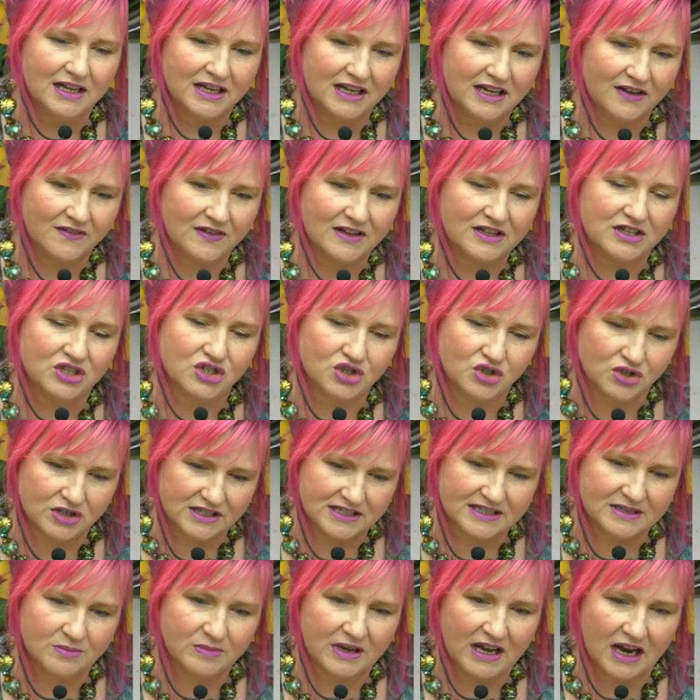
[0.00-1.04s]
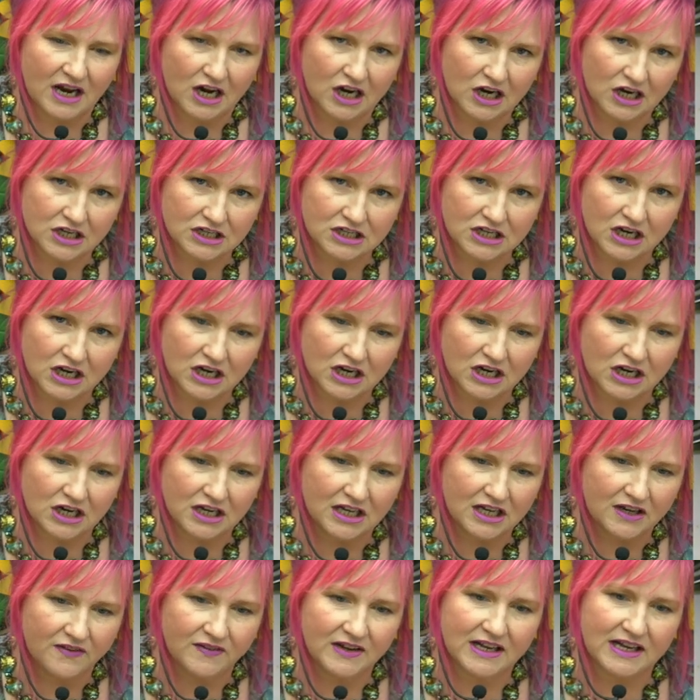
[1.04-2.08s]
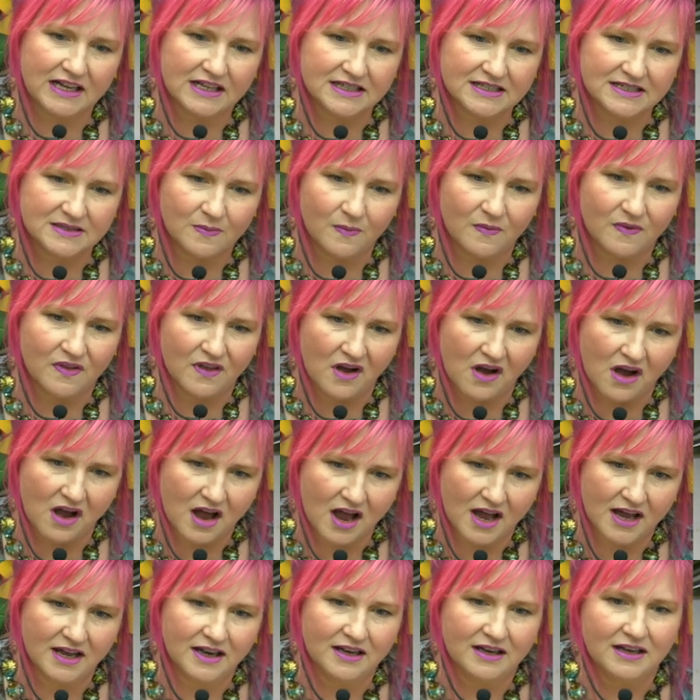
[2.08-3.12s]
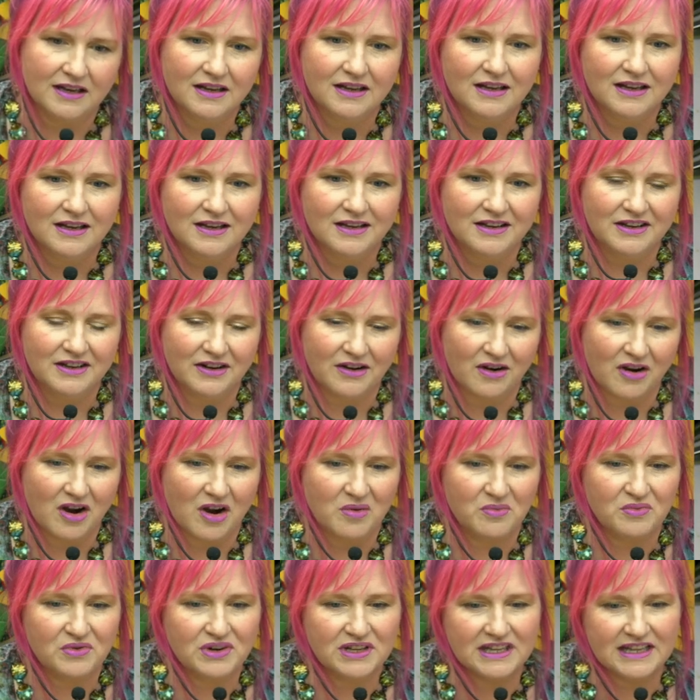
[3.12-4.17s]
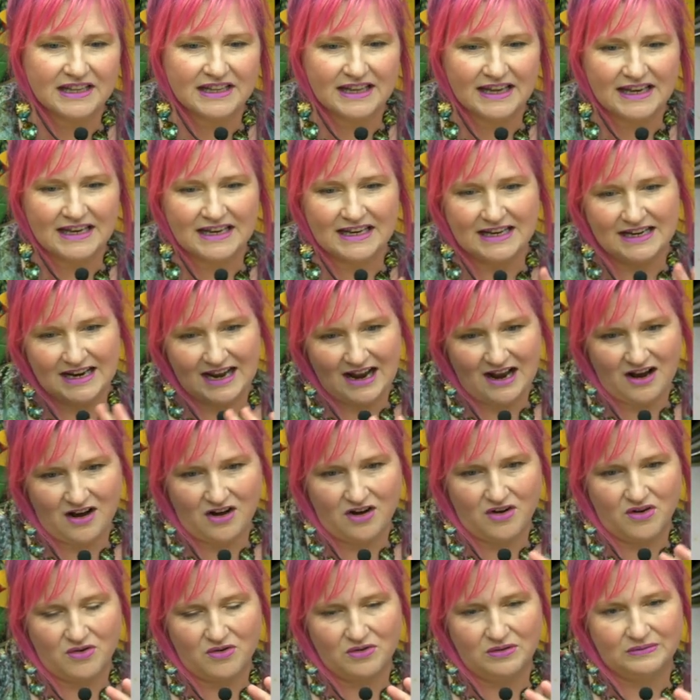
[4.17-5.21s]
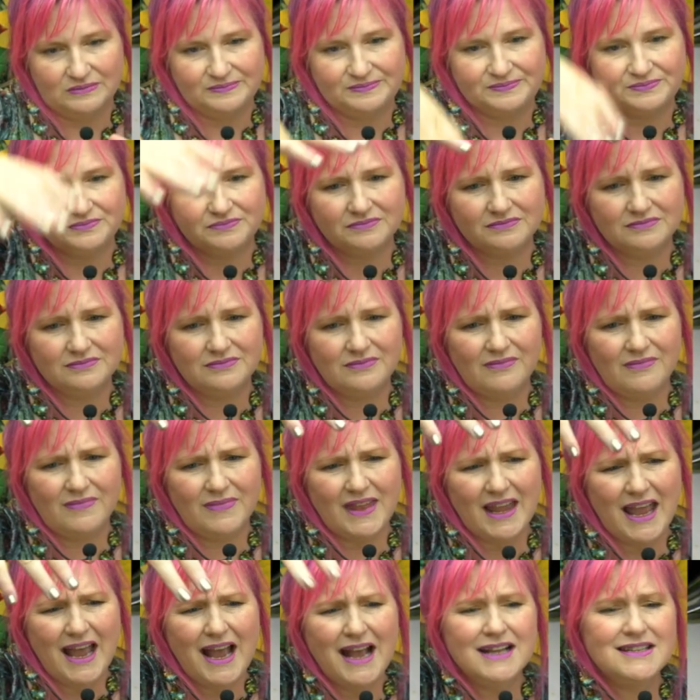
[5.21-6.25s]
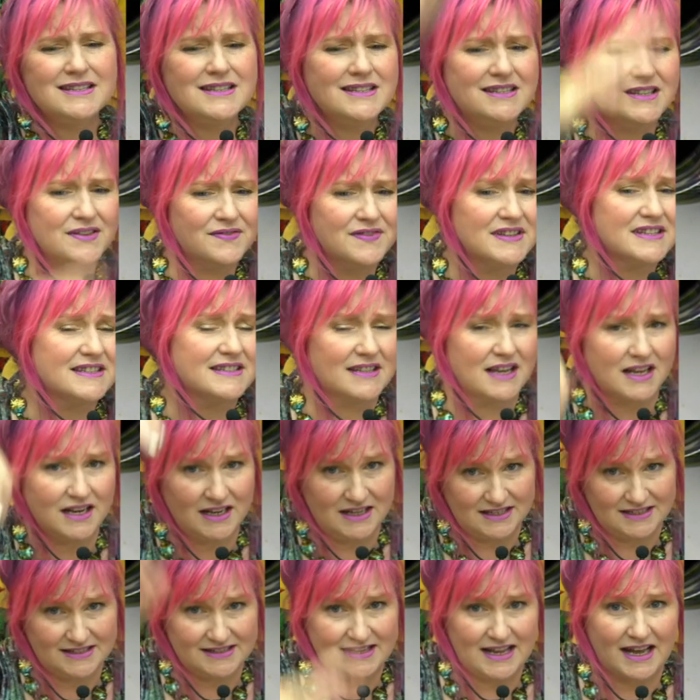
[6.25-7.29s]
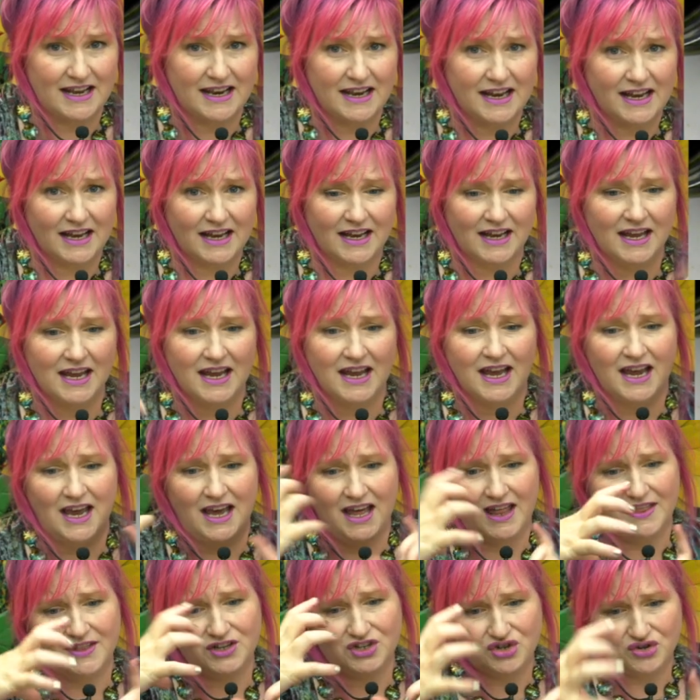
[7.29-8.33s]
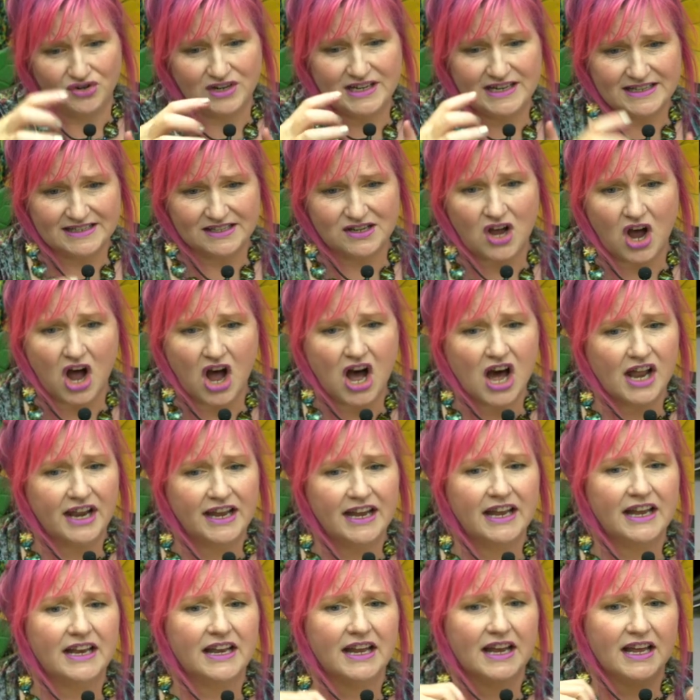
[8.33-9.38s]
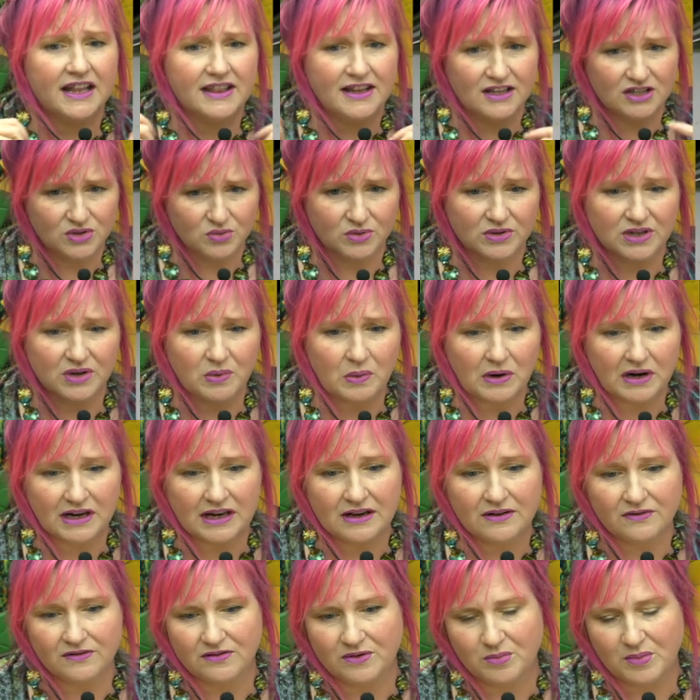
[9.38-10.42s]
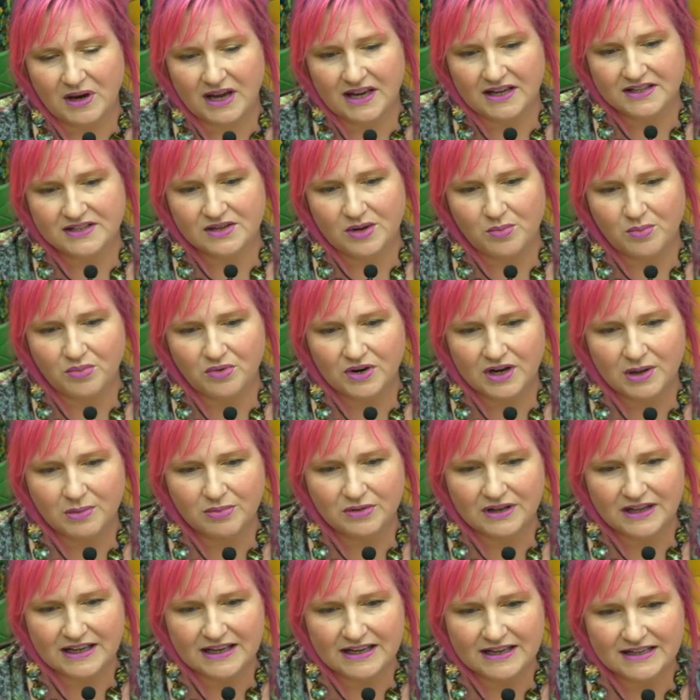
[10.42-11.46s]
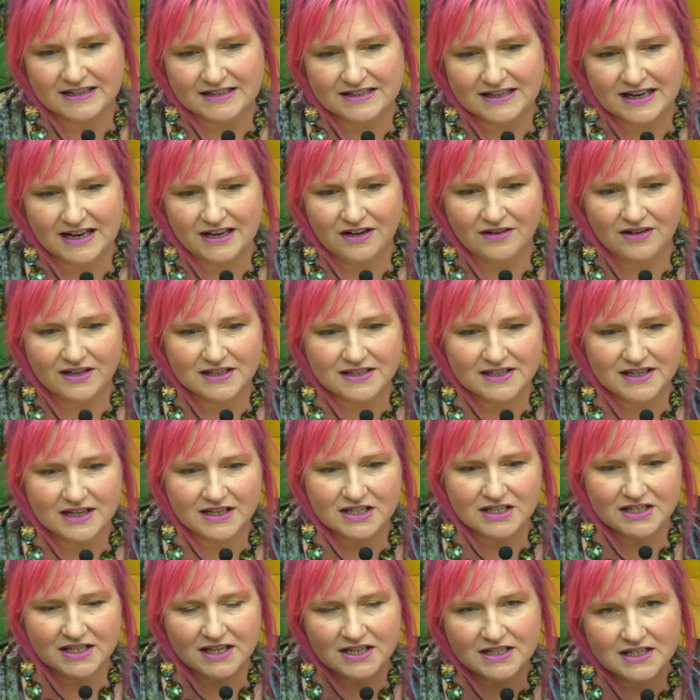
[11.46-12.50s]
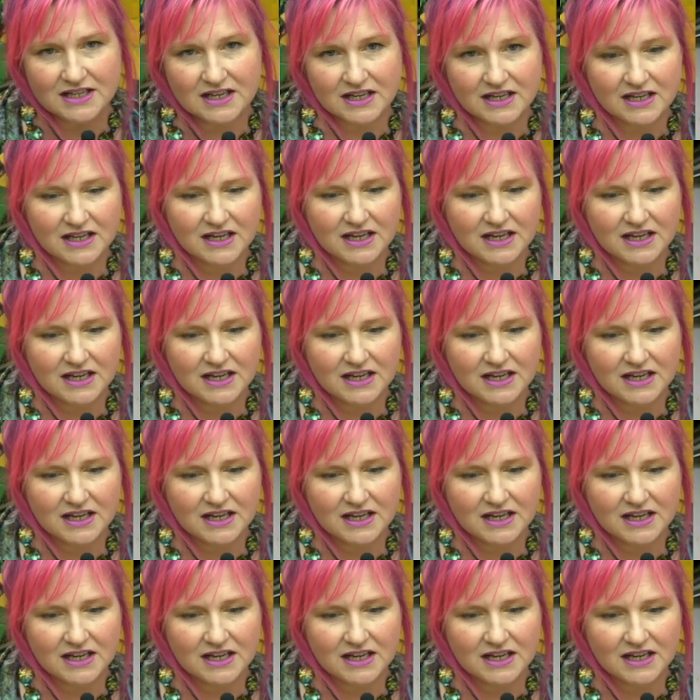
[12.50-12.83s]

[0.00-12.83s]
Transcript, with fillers: giving this tree some character, giving it some thought. You know, I'm really liking how it's as if the sun is setting and the tree has caught it and that's really working for me. So I'm pretty pleased. And you can see I just like to